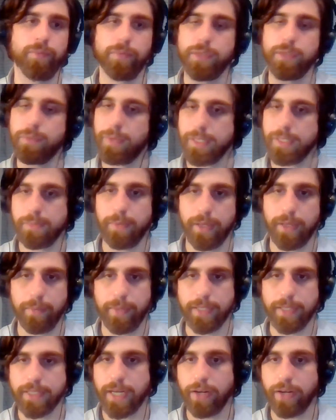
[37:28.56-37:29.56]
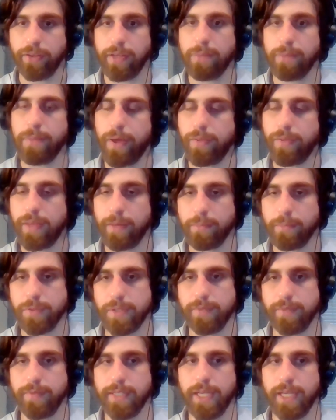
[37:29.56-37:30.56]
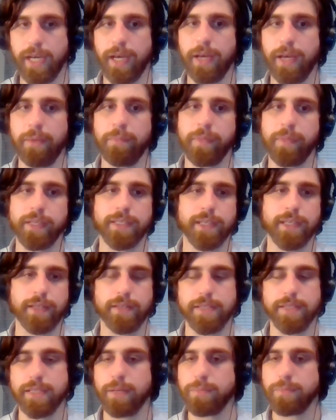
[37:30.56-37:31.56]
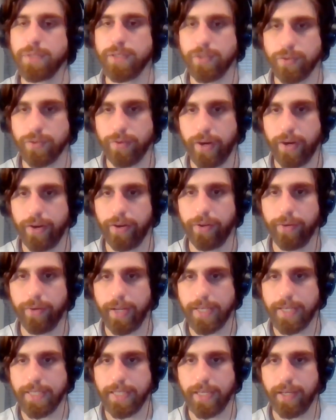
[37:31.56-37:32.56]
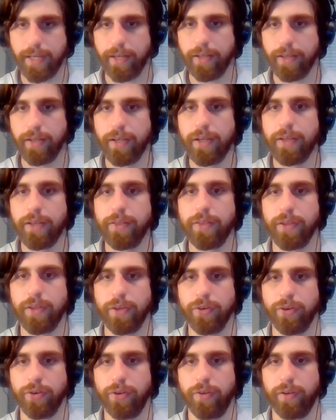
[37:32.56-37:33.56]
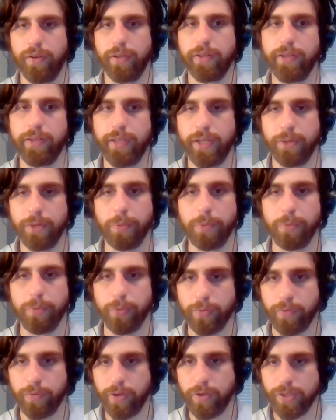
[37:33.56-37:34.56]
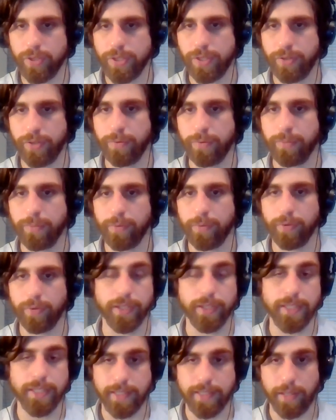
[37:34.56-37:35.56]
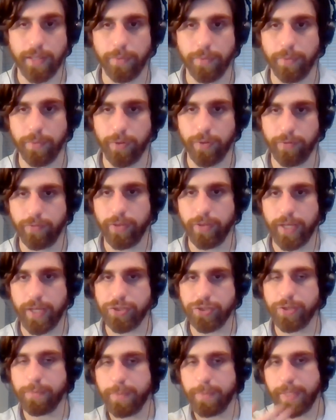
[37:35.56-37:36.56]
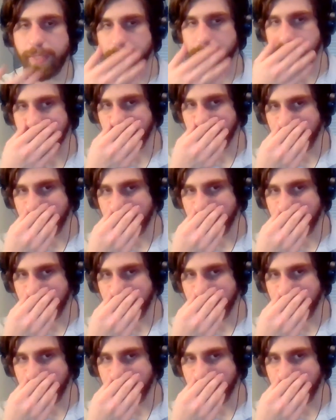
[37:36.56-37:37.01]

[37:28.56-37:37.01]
debates becoming entirely about that most of the time. That's like the substance crowd out idea that you'll hear people refer to, or at least it's like what the warrant for that should be.